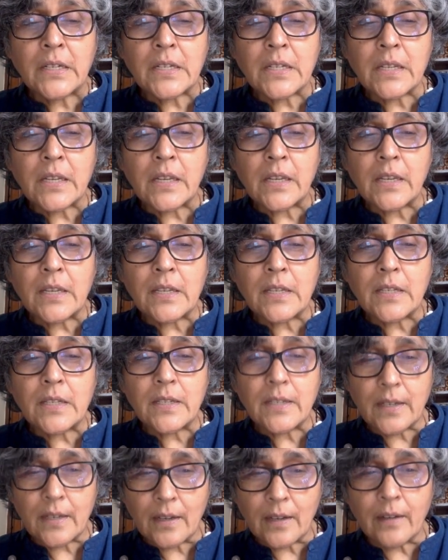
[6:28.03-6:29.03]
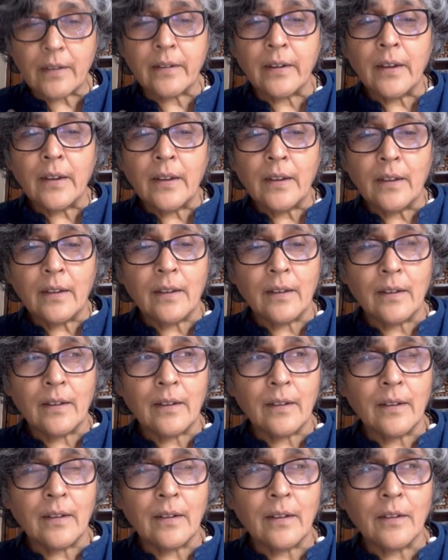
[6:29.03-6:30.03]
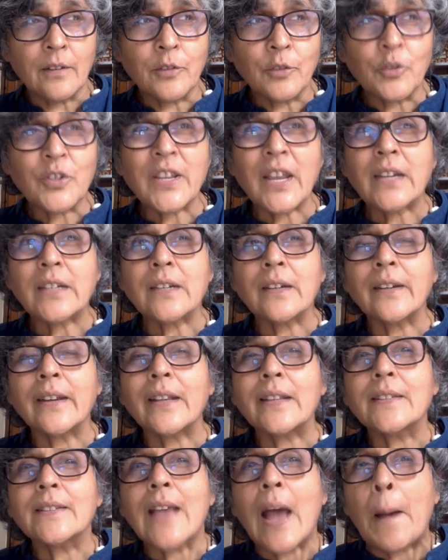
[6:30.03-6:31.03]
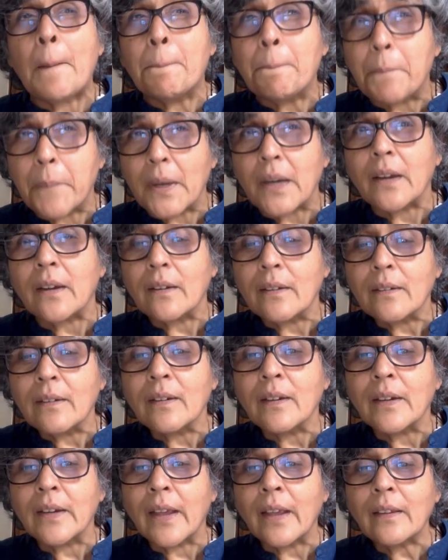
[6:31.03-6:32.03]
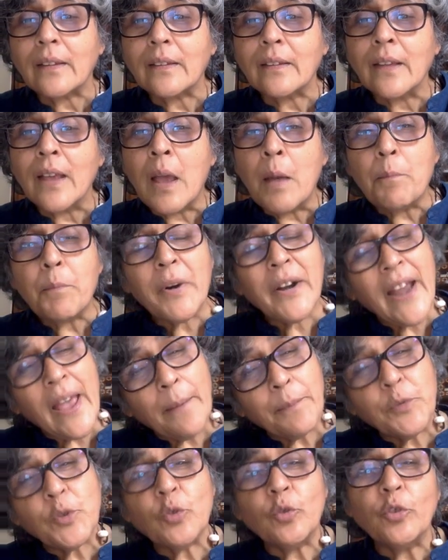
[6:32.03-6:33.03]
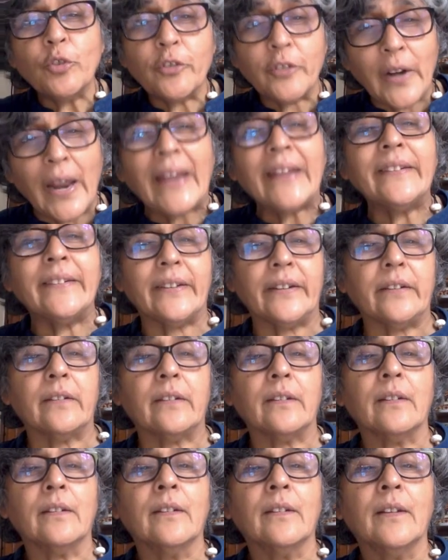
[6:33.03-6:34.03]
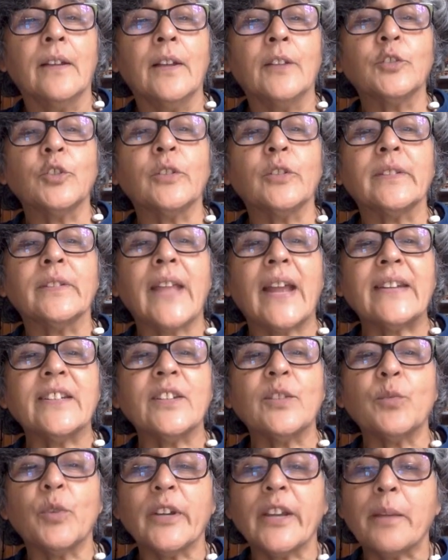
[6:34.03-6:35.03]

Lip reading: easier to set an example. Yes, perhaps you could write it. So that is what I